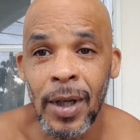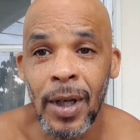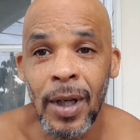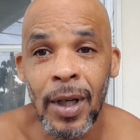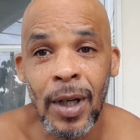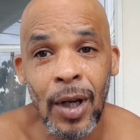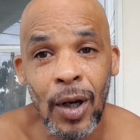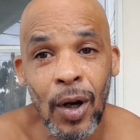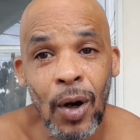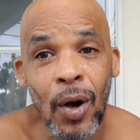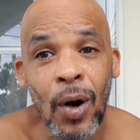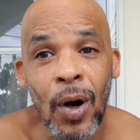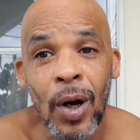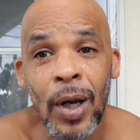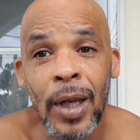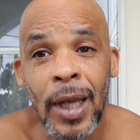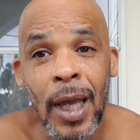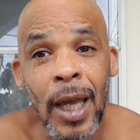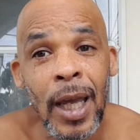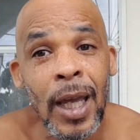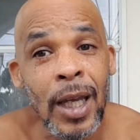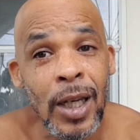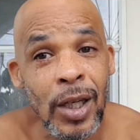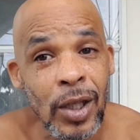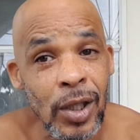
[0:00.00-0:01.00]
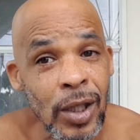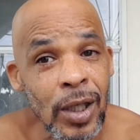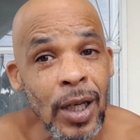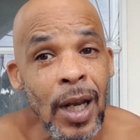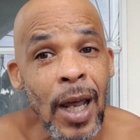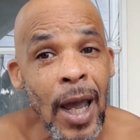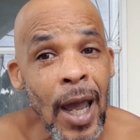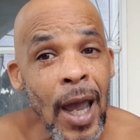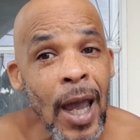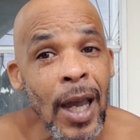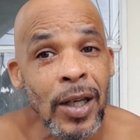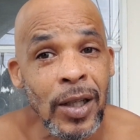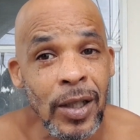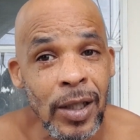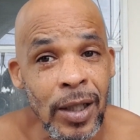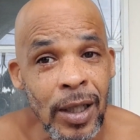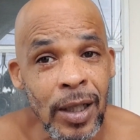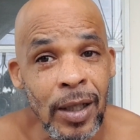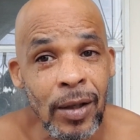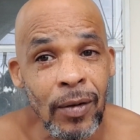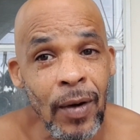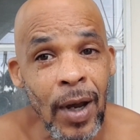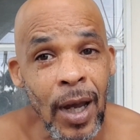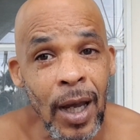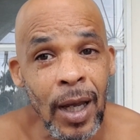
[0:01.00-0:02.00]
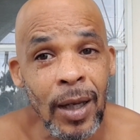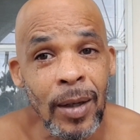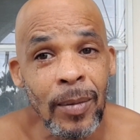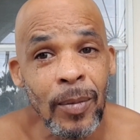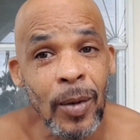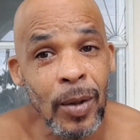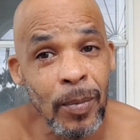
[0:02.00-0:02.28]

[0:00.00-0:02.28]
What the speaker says: They're Caucasian, actually, right?